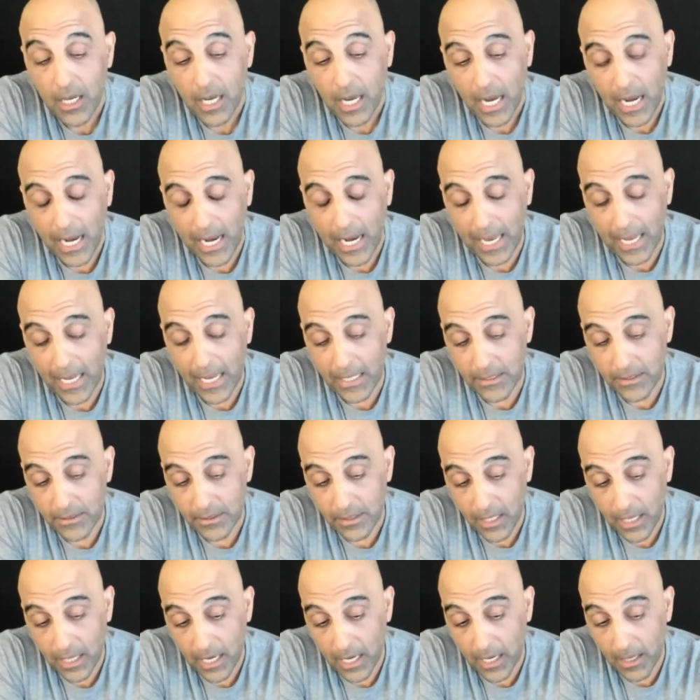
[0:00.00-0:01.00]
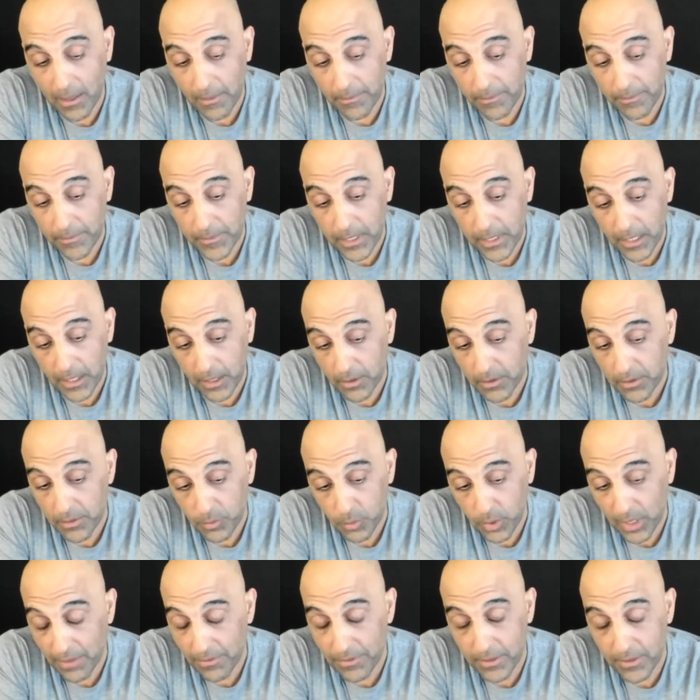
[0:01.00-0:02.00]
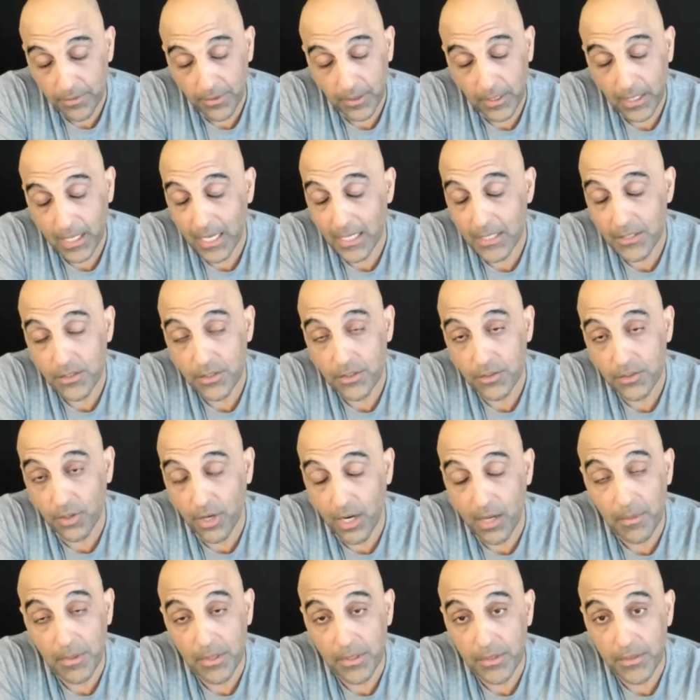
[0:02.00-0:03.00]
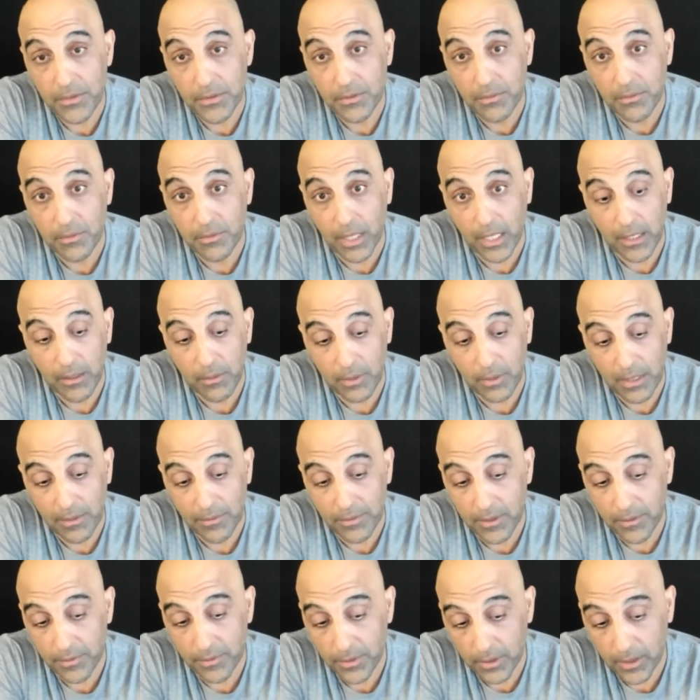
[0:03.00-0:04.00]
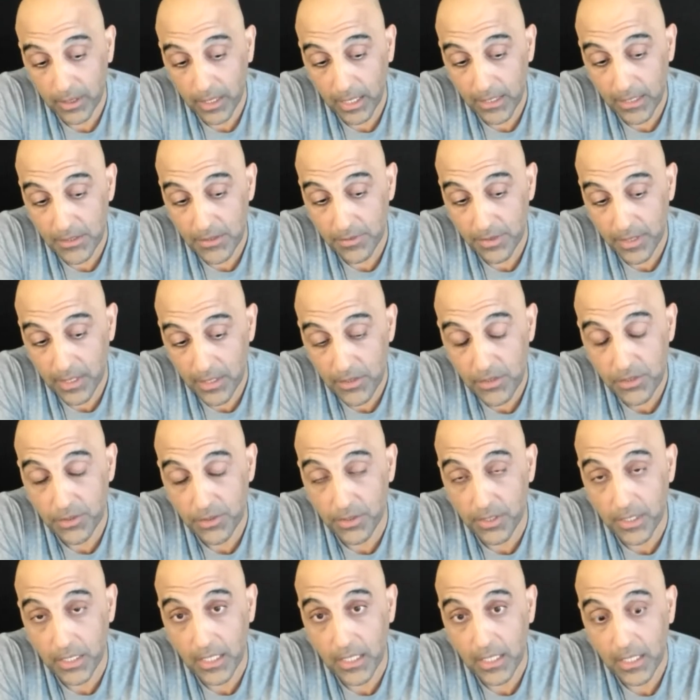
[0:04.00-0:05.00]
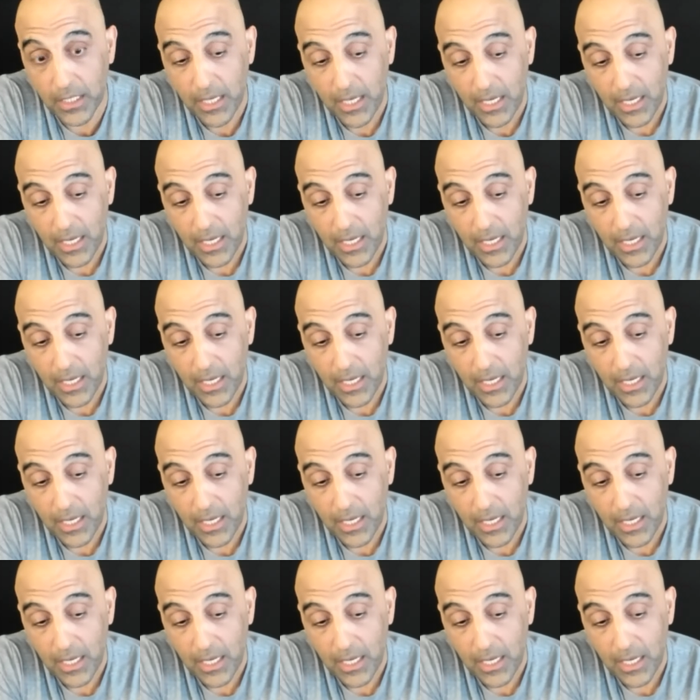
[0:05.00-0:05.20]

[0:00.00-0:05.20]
and um, you know we have different kinds of traumas right we have different kinds of history